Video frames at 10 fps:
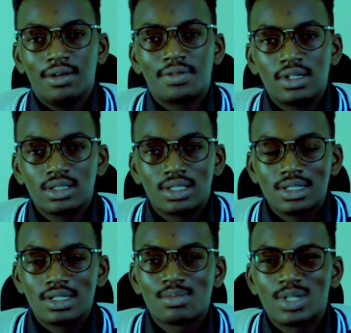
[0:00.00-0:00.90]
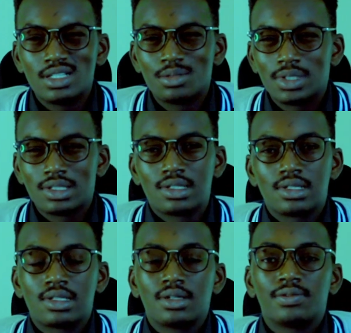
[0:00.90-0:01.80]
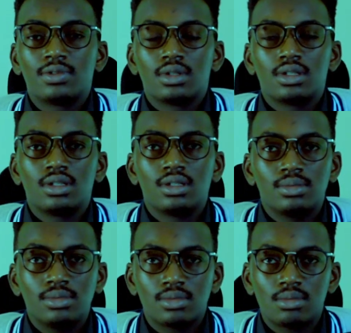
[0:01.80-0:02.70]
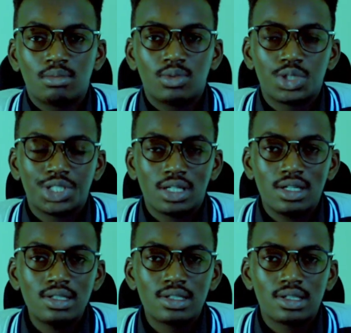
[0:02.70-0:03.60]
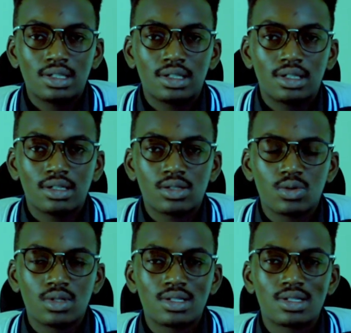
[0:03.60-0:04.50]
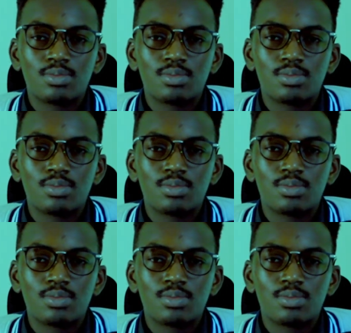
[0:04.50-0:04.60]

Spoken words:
franchise management system for the Moonshot. So this is